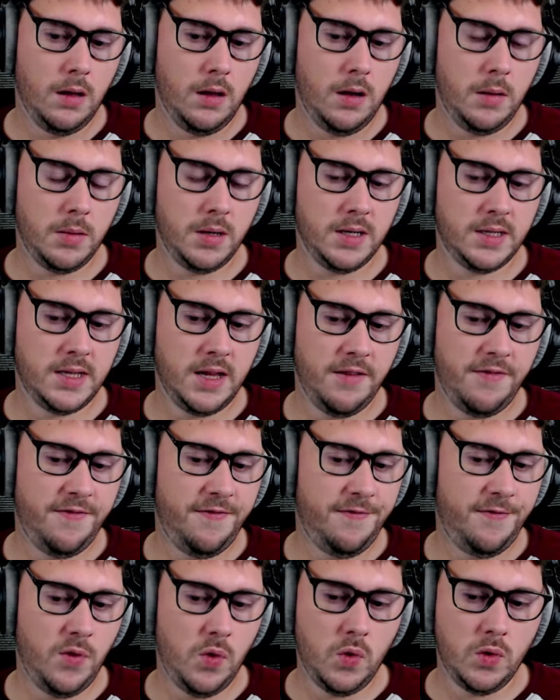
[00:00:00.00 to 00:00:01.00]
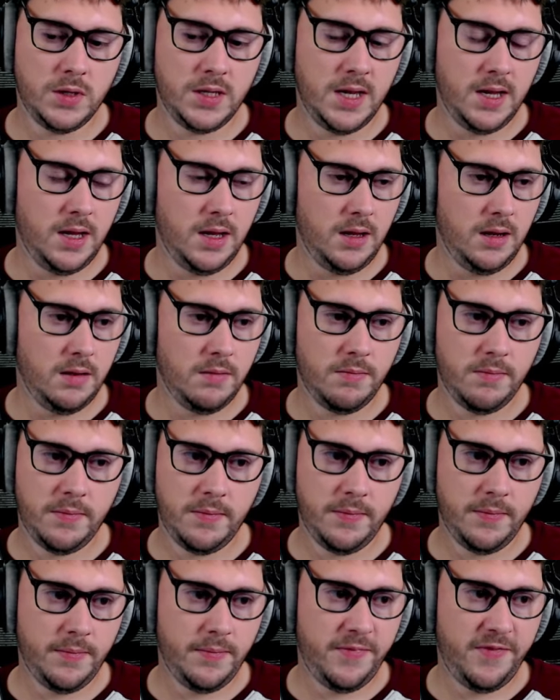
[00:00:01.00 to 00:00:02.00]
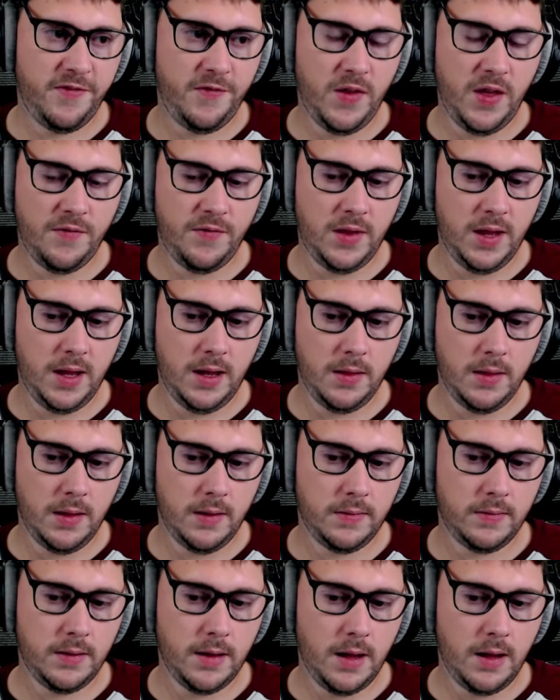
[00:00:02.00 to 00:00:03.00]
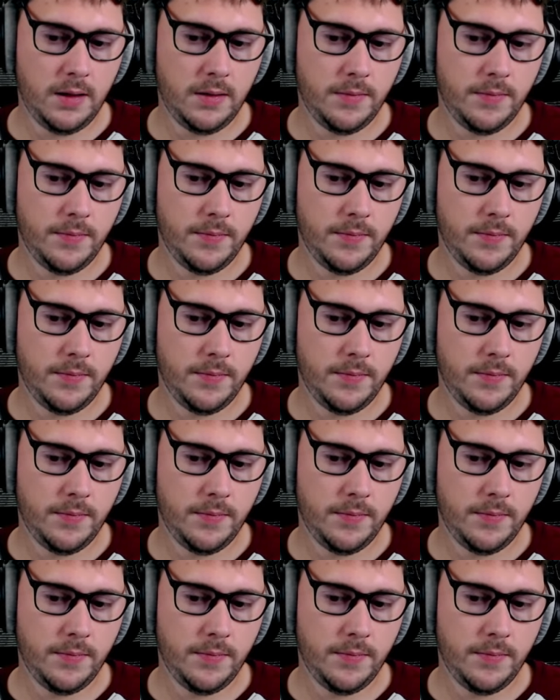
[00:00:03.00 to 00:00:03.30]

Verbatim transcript: I'm gonna say 14:15, let's say.